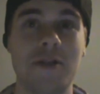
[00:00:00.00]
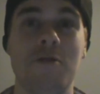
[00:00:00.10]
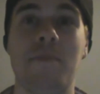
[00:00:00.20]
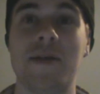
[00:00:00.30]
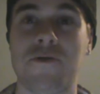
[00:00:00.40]
as
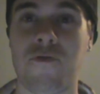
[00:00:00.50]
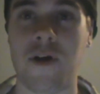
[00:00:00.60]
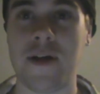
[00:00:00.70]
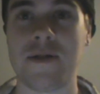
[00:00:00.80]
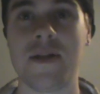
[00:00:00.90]
the best
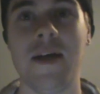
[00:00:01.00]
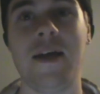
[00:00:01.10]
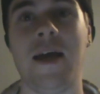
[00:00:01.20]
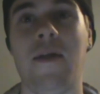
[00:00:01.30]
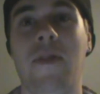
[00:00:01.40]
friends,
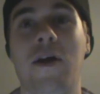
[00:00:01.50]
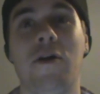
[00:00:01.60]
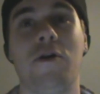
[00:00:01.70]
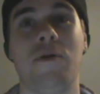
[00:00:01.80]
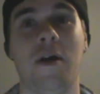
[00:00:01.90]
and
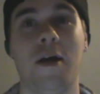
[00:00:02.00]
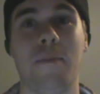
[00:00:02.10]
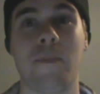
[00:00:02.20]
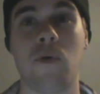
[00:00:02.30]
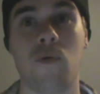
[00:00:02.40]
they're
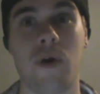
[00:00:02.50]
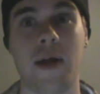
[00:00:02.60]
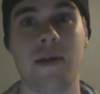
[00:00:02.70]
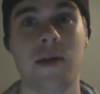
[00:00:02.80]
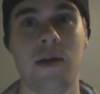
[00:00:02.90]

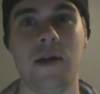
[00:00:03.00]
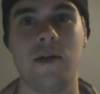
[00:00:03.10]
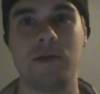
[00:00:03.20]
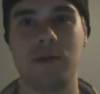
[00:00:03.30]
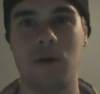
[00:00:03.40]
great.
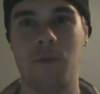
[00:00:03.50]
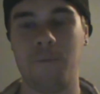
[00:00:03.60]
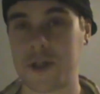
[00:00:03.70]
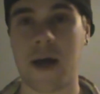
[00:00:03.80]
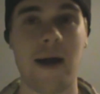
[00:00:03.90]

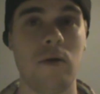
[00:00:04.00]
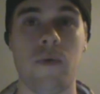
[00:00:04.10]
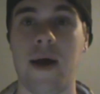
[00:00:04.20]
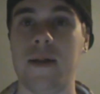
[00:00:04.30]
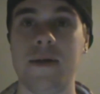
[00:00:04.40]
So Kyle
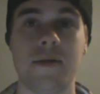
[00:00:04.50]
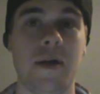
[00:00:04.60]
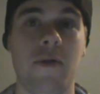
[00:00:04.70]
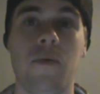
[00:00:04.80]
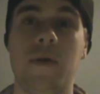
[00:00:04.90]
O'Reilly is
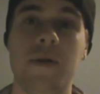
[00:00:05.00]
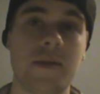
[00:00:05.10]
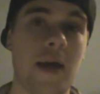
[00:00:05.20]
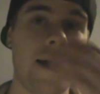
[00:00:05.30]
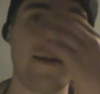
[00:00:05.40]
another one of
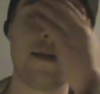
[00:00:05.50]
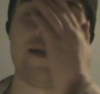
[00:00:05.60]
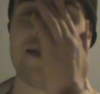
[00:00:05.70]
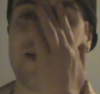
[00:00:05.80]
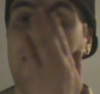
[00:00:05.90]
these guys that
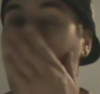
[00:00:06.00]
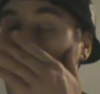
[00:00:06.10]
just